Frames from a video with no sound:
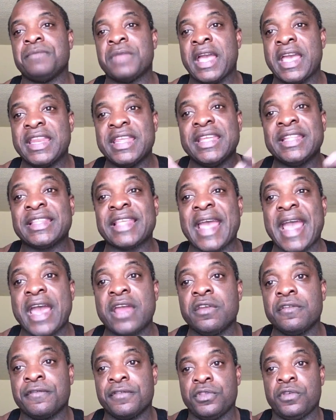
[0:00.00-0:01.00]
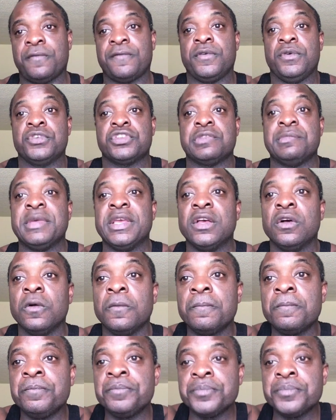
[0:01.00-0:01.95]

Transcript: I eat that for the first meal.